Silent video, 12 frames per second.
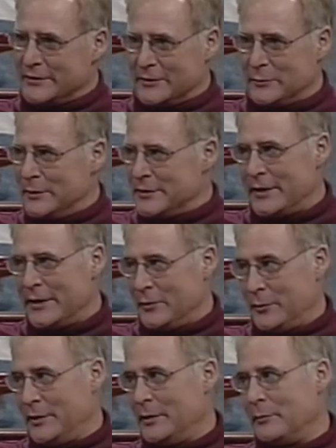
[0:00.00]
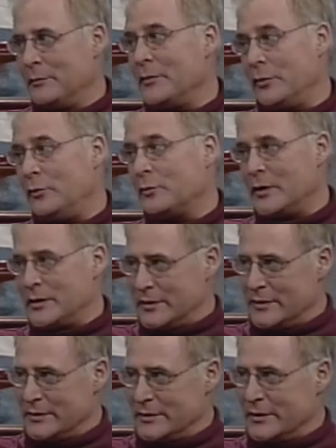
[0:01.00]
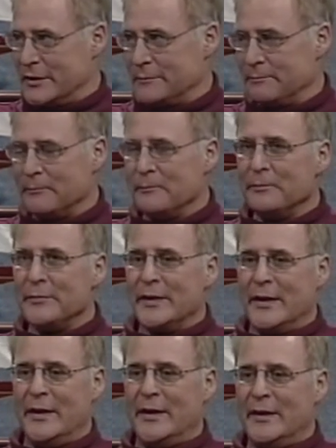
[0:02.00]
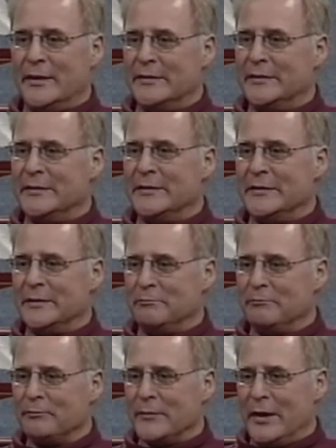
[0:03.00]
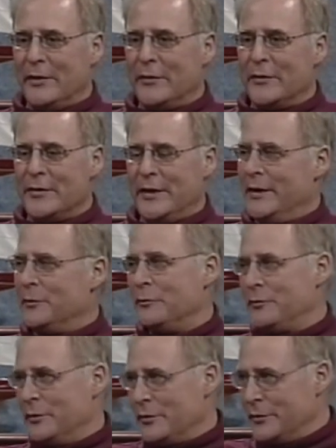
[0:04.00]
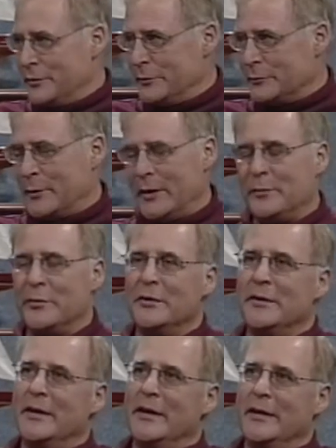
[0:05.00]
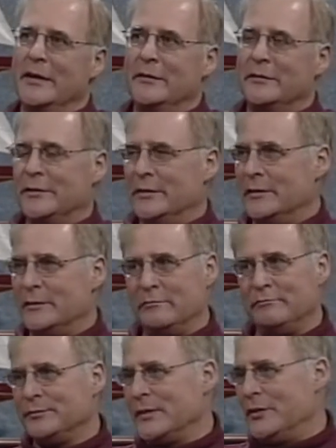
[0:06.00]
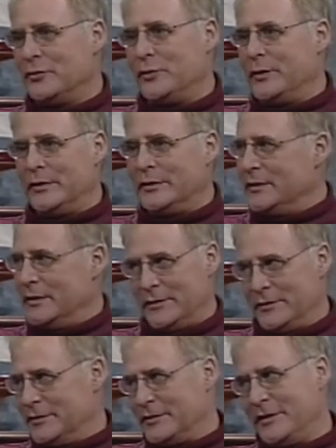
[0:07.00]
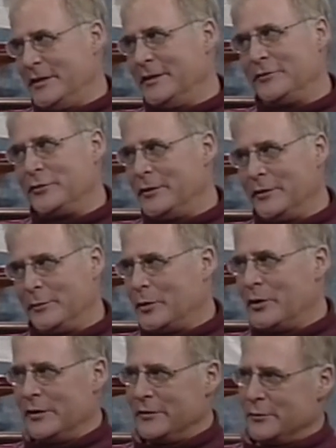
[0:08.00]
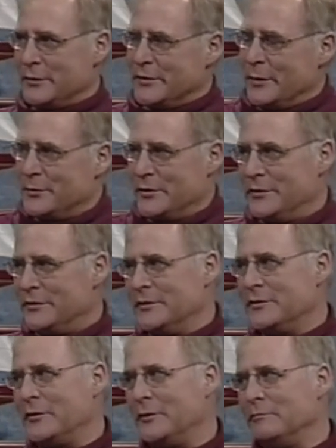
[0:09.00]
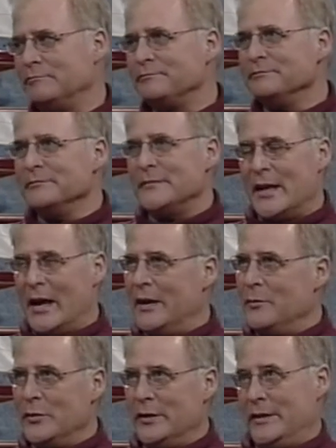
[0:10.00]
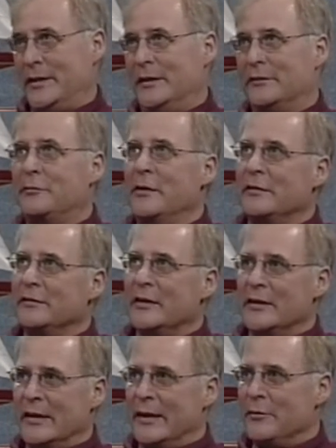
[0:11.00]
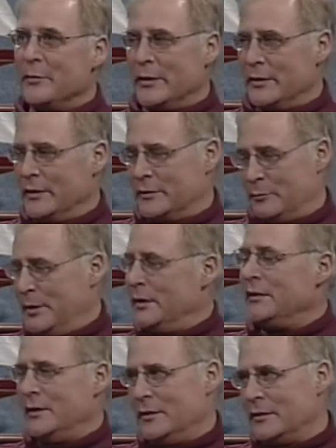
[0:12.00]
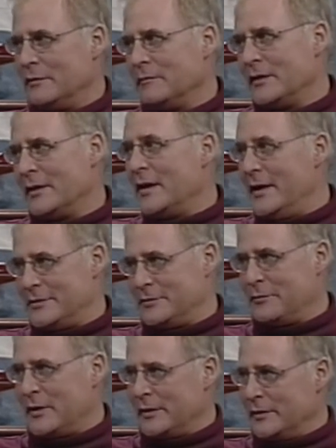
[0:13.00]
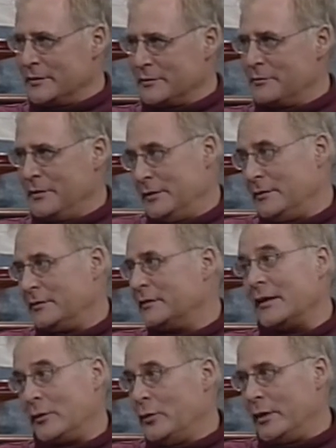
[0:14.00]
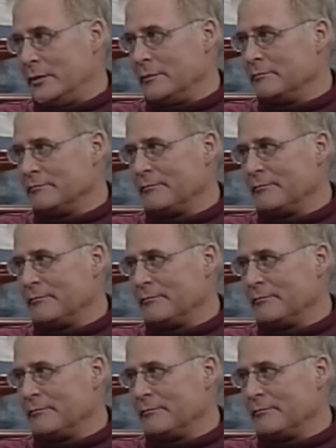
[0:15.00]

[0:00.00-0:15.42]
six months later when the the whole process is done, and. Um, they get reviewed in the newspaper and they get uh, treated to dinners and they get treated to parties and receptions. And so I really think it's fair to say that everybody that's been here as a finalist feels like a winner.